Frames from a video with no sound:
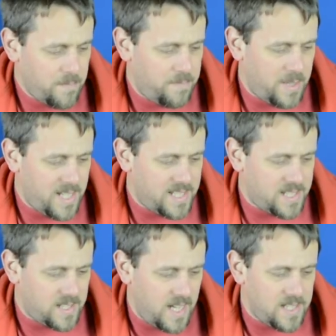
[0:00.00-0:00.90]
But
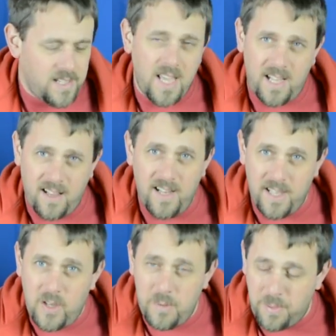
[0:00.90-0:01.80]
it
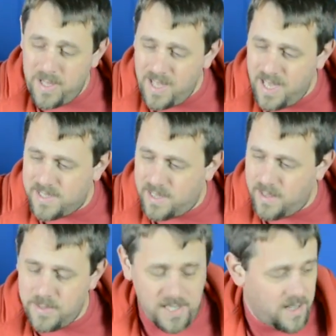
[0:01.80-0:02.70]
clearly could be. It's
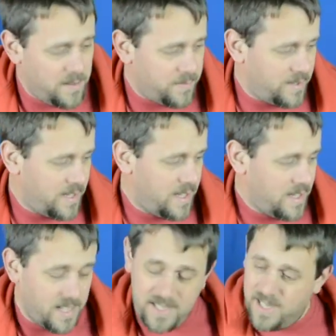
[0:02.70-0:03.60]
close enough.
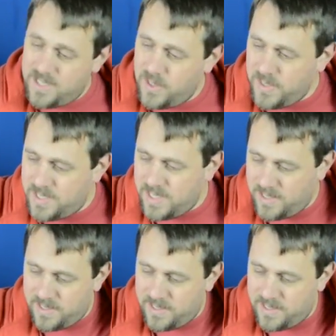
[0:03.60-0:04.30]
I say it's got this distal